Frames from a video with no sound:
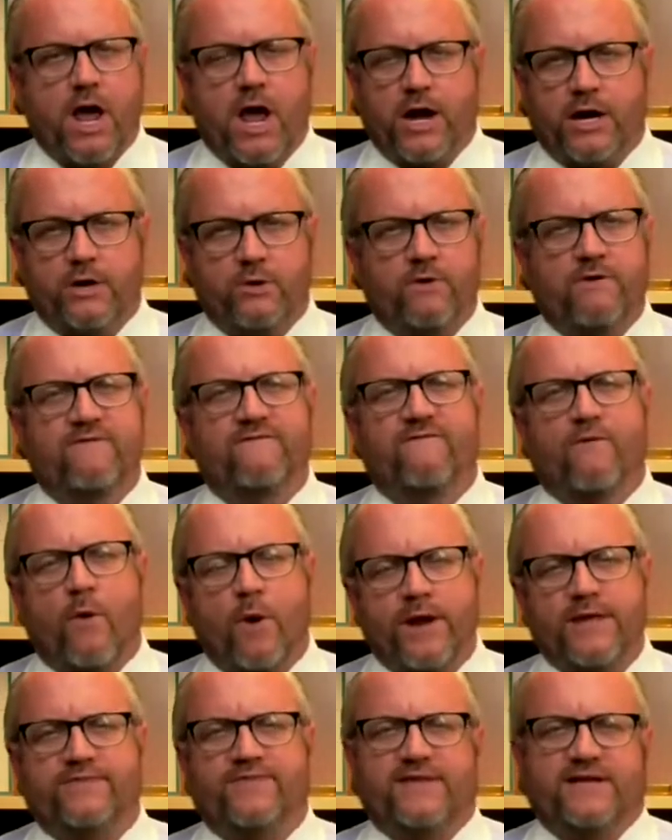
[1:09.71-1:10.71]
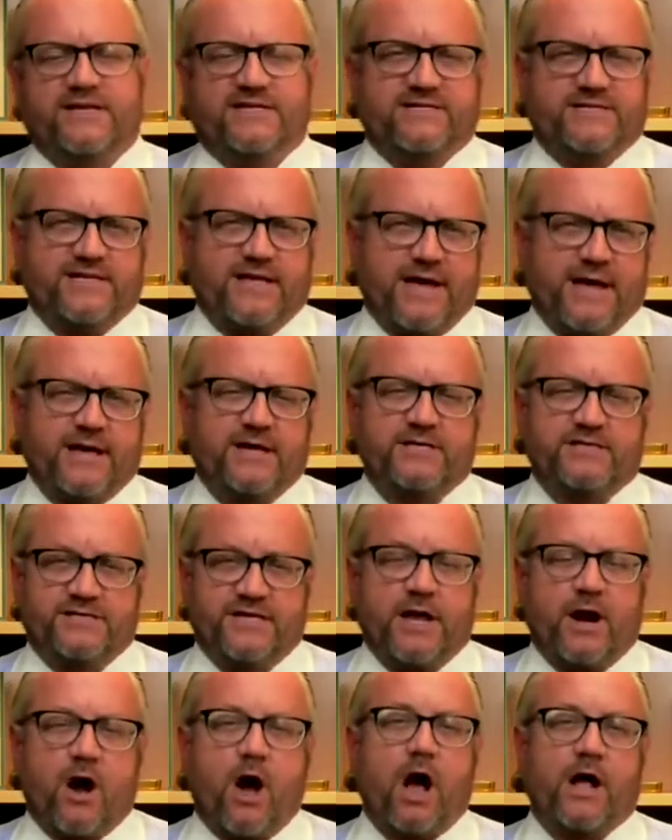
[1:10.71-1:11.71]
and to avoid these things
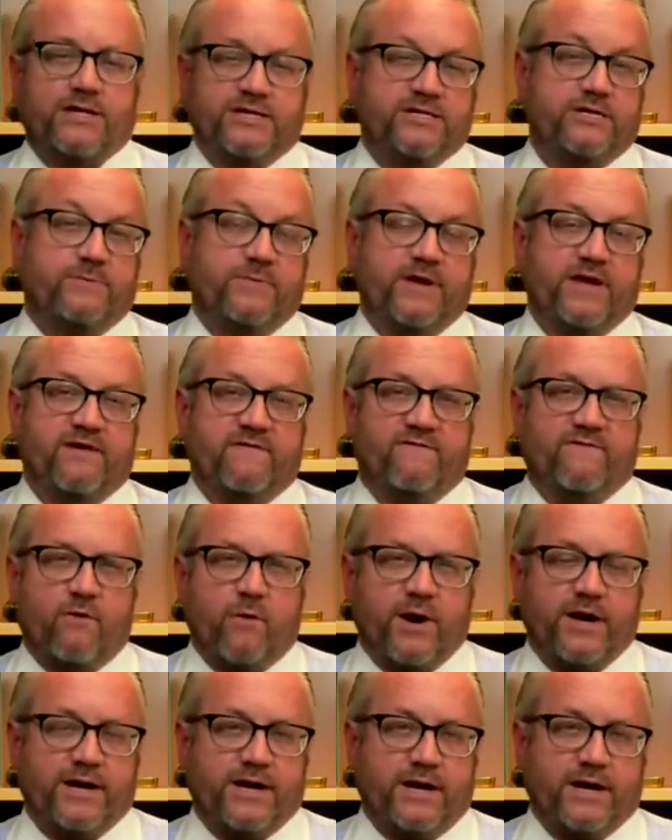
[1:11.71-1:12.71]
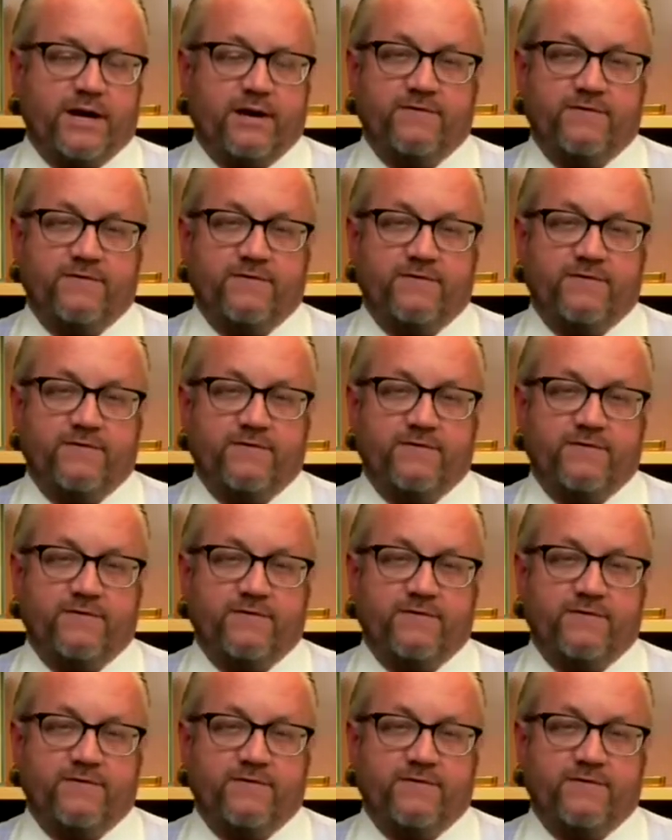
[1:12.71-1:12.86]
that ought to be avoided.